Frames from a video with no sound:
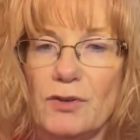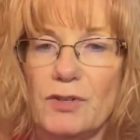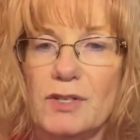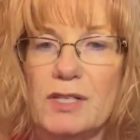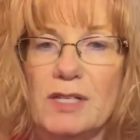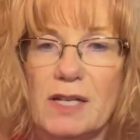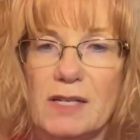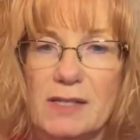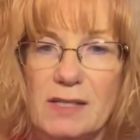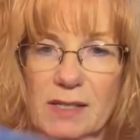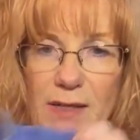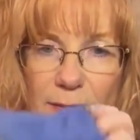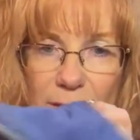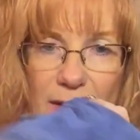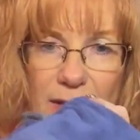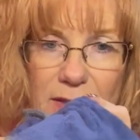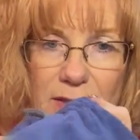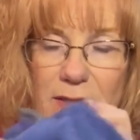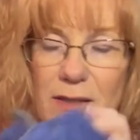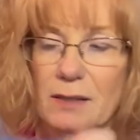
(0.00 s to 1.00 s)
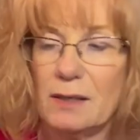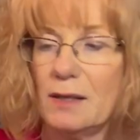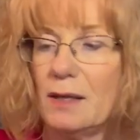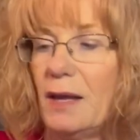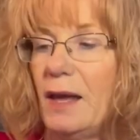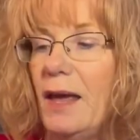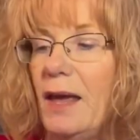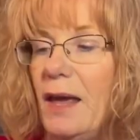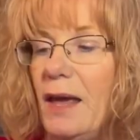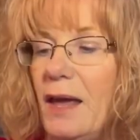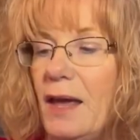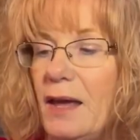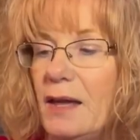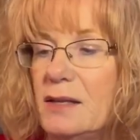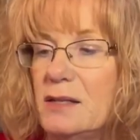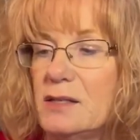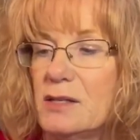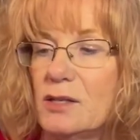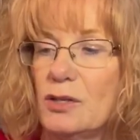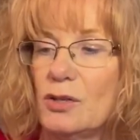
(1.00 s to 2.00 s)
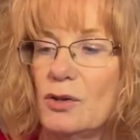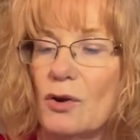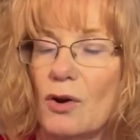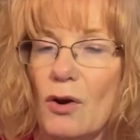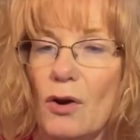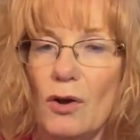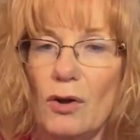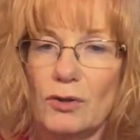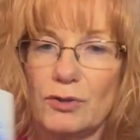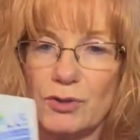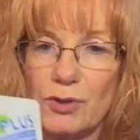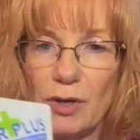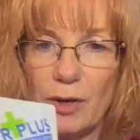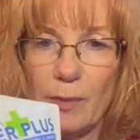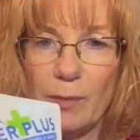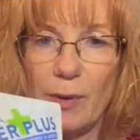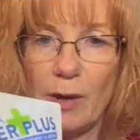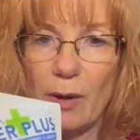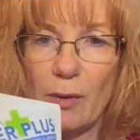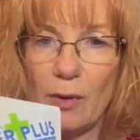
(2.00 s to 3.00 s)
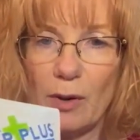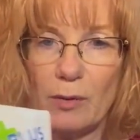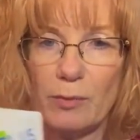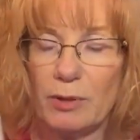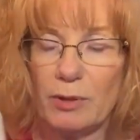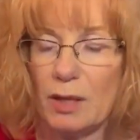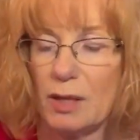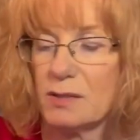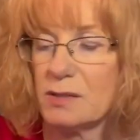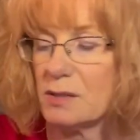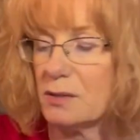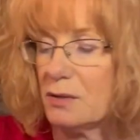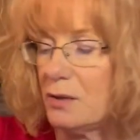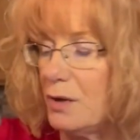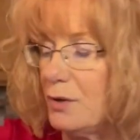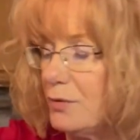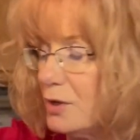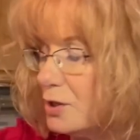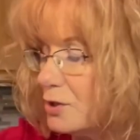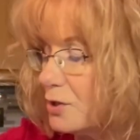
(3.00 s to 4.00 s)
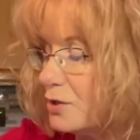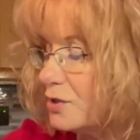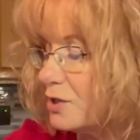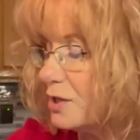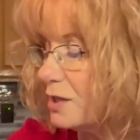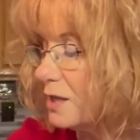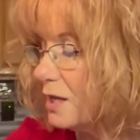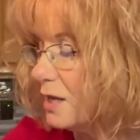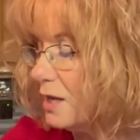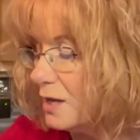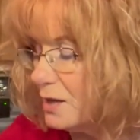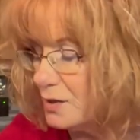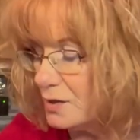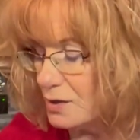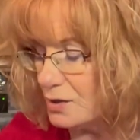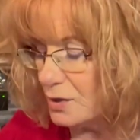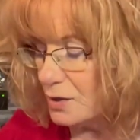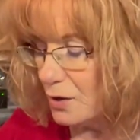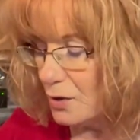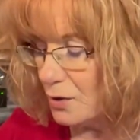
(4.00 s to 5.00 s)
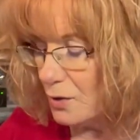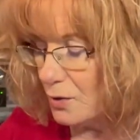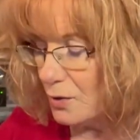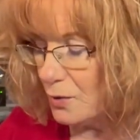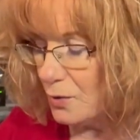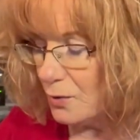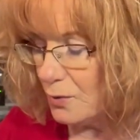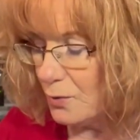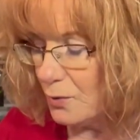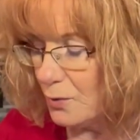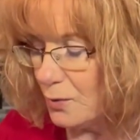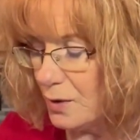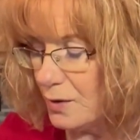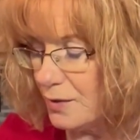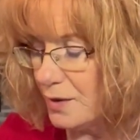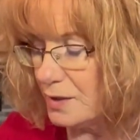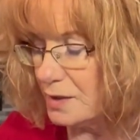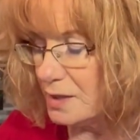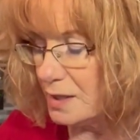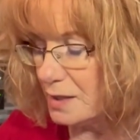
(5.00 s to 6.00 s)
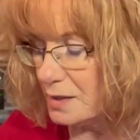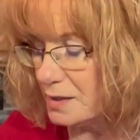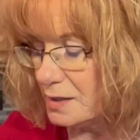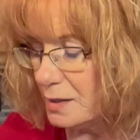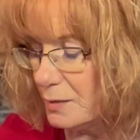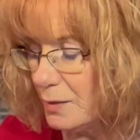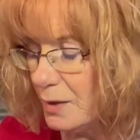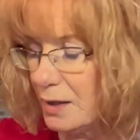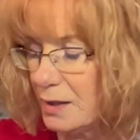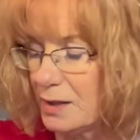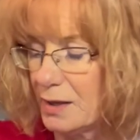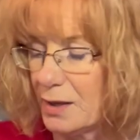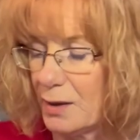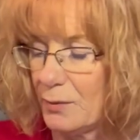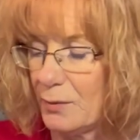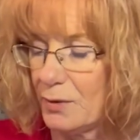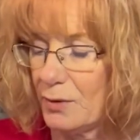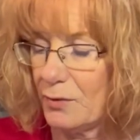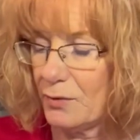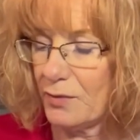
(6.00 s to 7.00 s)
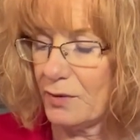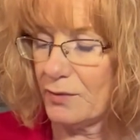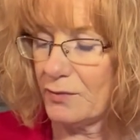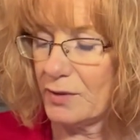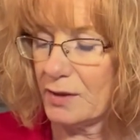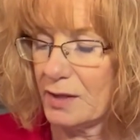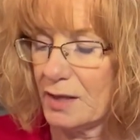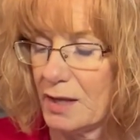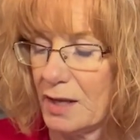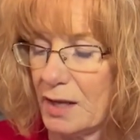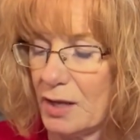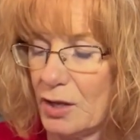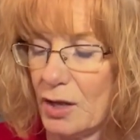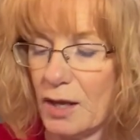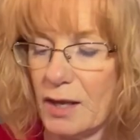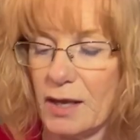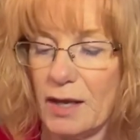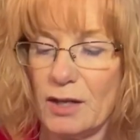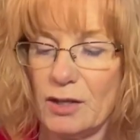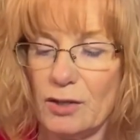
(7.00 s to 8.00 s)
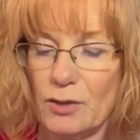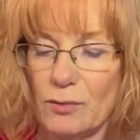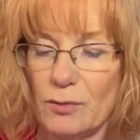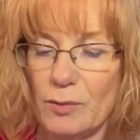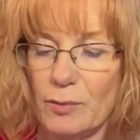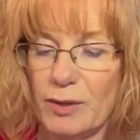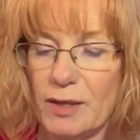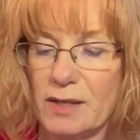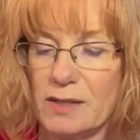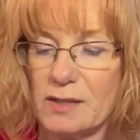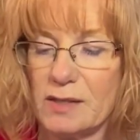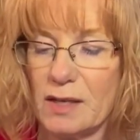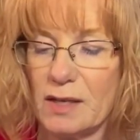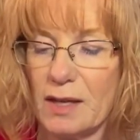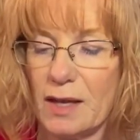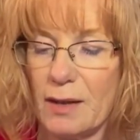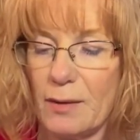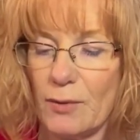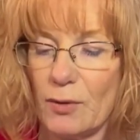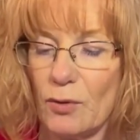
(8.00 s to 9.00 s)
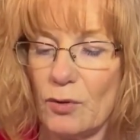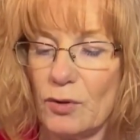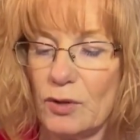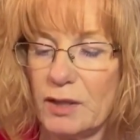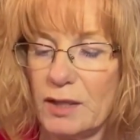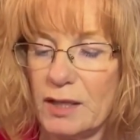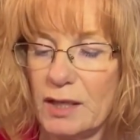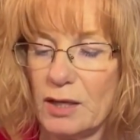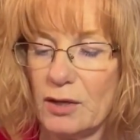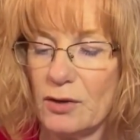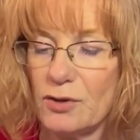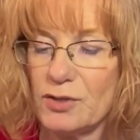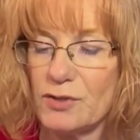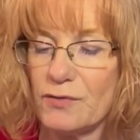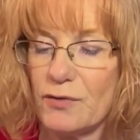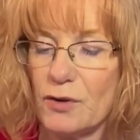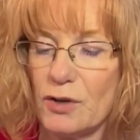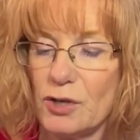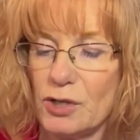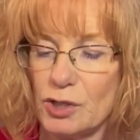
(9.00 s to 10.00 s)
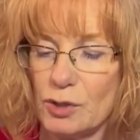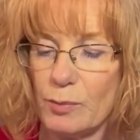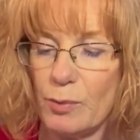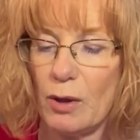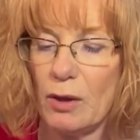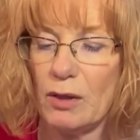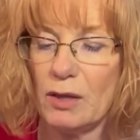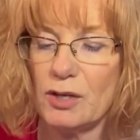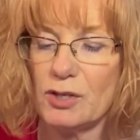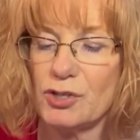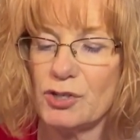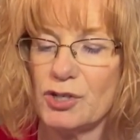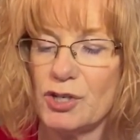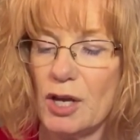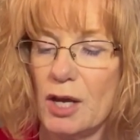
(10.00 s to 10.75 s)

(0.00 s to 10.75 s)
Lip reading: dusting mitt, and your Ultra Power Plus laundry detergent. So the dusting mitt, I think I went over everything. Again, you're replacing chemical cleaners, furniture polish,